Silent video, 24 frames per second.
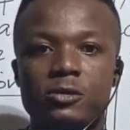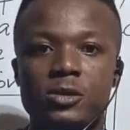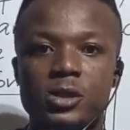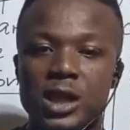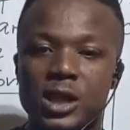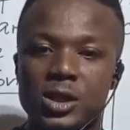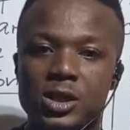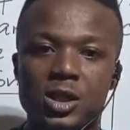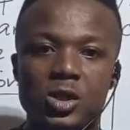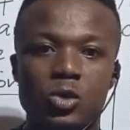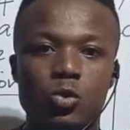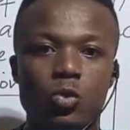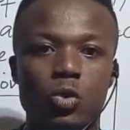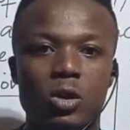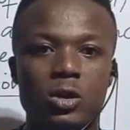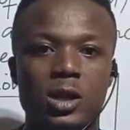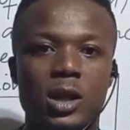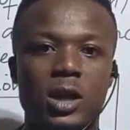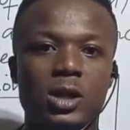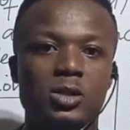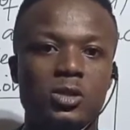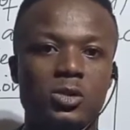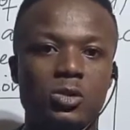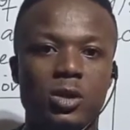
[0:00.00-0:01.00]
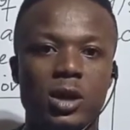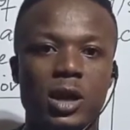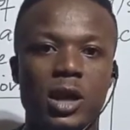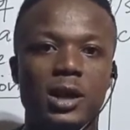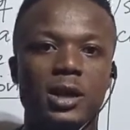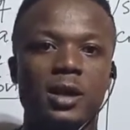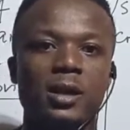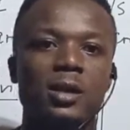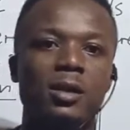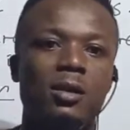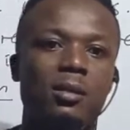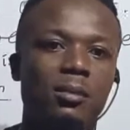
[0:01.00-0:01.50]
sachet waters you
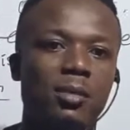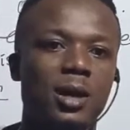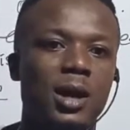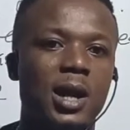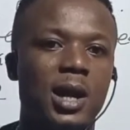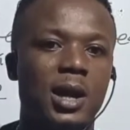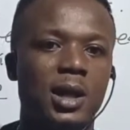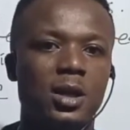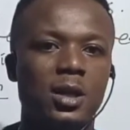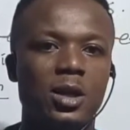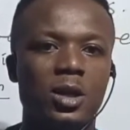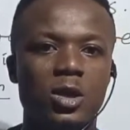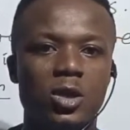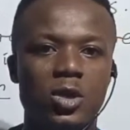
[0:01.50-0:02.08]
can buy.